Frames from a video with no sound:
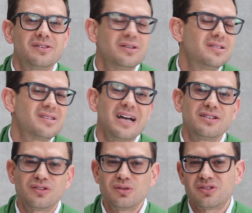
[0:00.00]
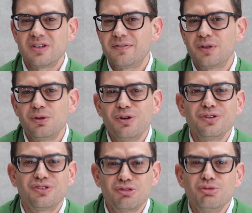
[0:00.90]
decides to serve the
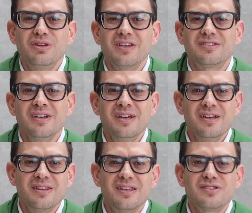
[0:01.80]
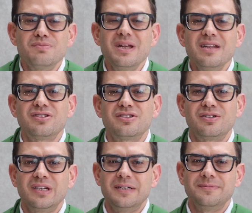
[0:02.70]
Lord through this
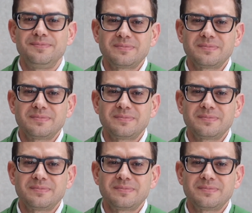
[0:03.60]
ministry.